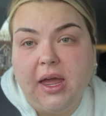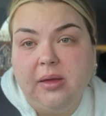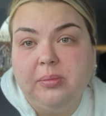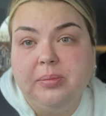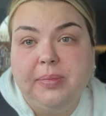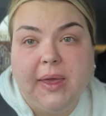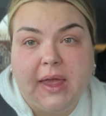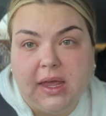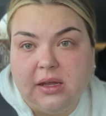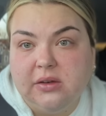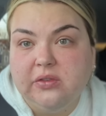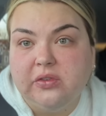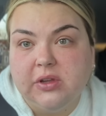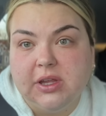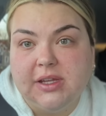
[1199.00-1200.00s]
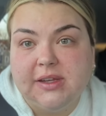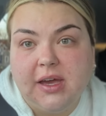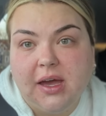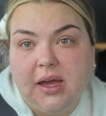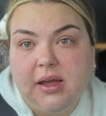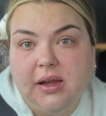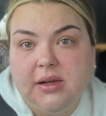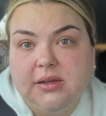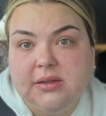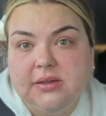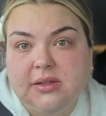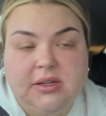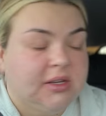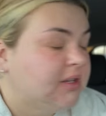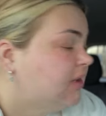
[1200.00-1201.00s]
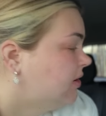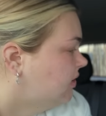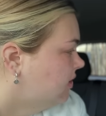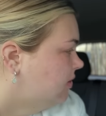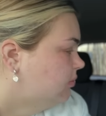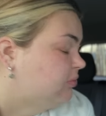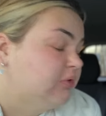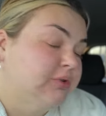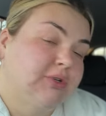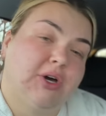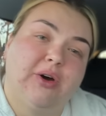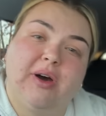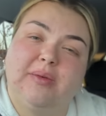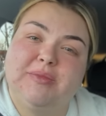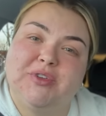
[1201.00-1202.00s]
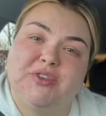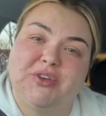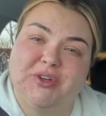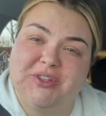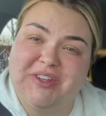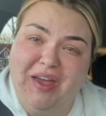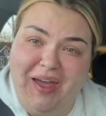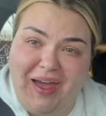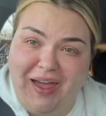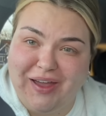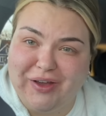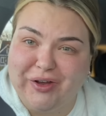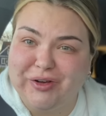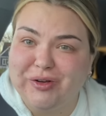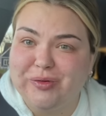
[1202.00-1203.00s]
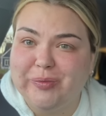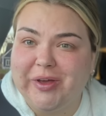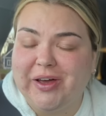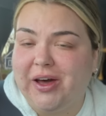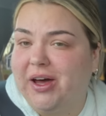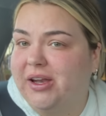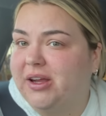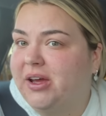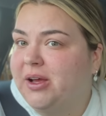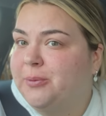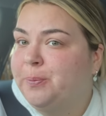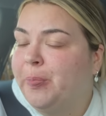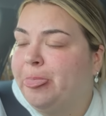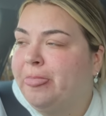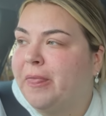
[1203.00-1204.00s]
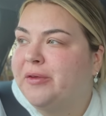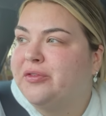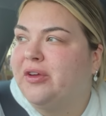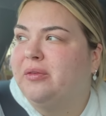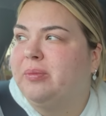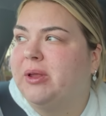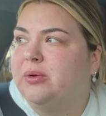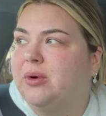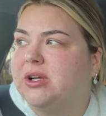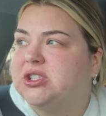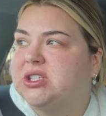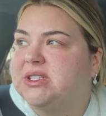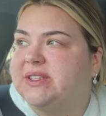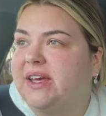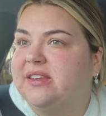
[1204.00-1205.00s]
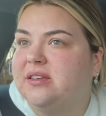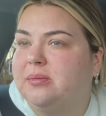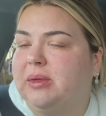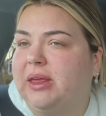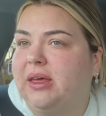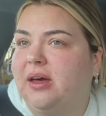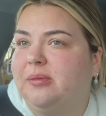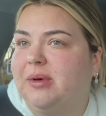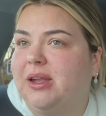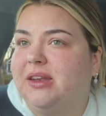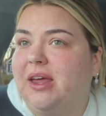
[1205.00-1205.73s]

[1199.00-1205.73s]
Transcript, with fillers: am painfully tired. Bruno, I'm so tired. Oh my god. So I've been watching Dead to Me. I'm on